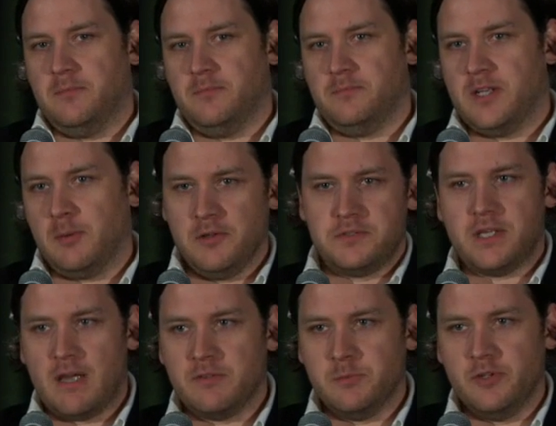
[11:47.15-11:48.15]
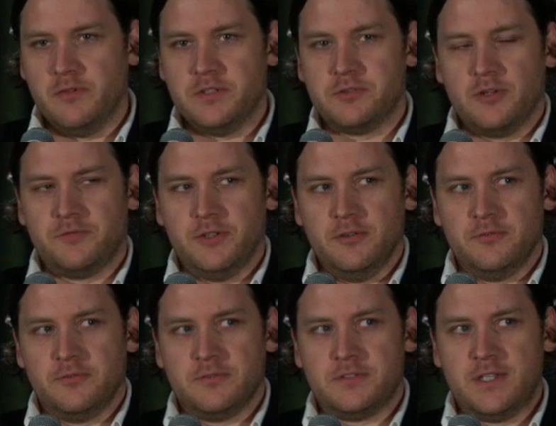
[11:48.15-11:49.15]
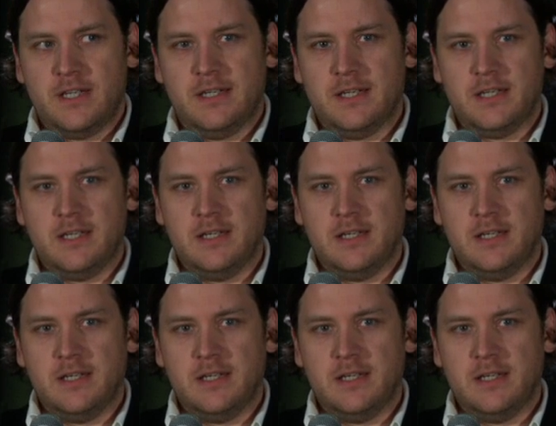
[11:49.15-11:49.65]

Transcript: 007 movies, or if you've seen any,